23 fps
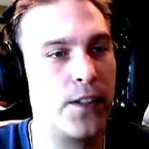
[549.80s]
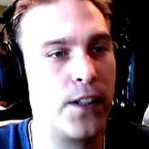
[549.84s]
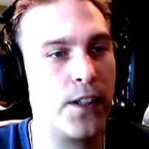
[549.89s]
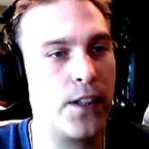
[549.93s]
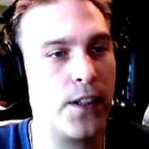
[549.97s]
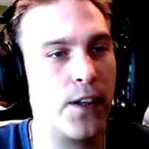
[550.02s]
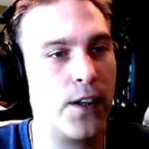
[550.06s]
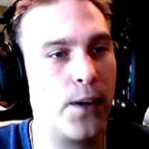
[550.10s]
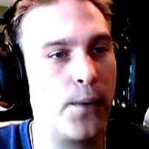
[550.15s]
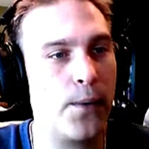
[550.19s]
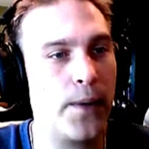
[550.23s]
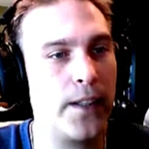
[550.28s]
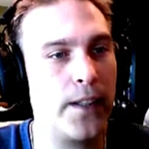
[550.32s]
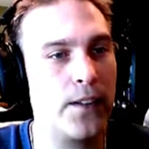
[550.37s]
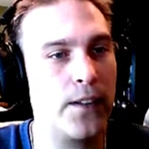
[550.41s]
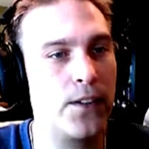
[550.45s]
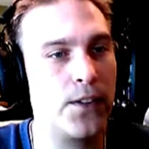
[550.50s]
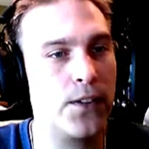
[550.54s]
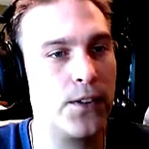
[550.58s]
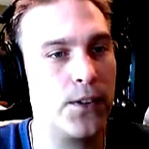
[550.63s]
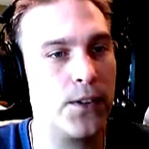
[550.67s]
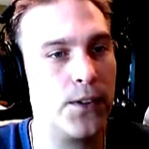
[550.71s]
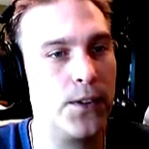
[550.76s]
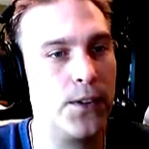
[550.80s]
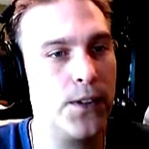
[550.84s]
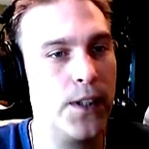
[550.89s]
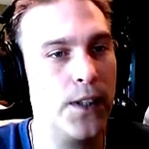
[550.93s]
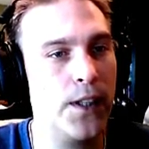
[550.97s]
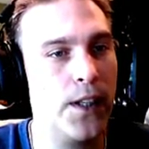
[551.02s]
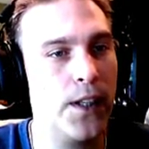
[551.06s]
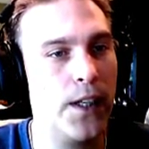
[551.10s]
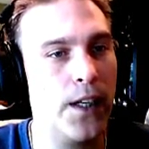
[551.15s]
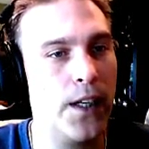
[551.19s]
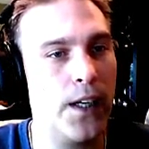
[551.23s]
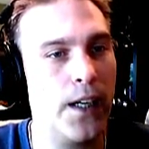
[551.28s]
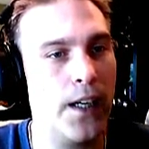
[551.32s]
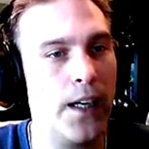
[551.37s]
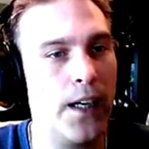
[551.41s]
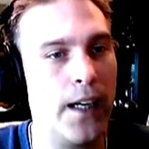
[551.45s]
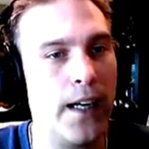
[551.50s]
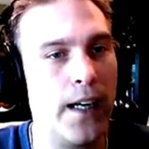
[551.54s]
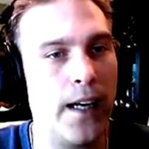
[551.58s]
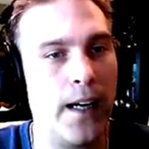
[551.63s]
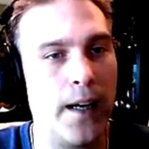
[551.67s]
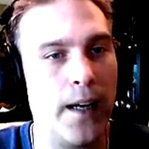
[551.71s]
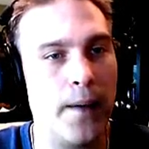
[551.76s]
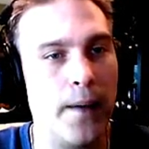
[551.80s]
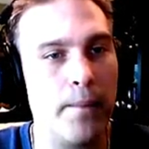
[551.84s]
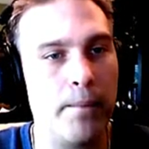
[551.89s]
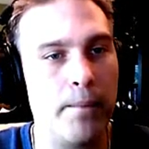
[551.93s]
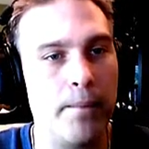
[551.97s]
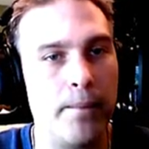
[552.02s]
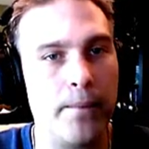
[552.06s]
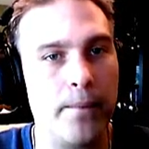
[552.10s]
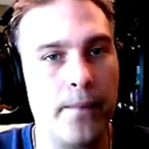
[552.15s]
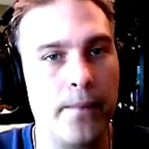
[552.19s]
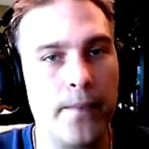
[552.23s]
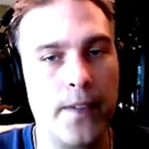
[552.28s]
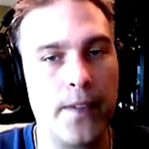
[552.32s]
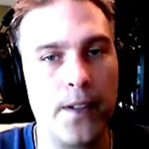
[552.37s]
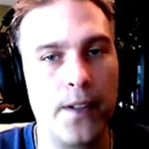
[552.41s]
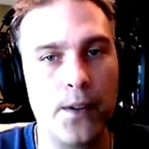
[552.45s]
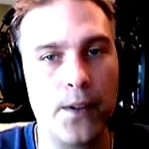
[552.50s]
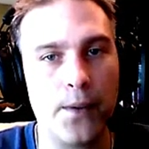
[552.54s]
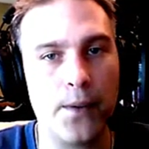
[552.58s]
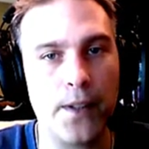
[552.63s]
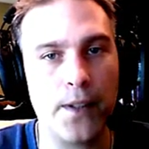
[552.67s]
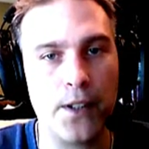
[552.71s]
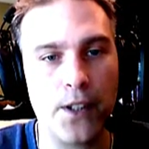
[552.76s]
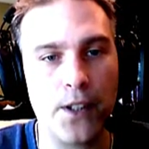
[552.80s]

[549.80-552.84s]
you can go into, and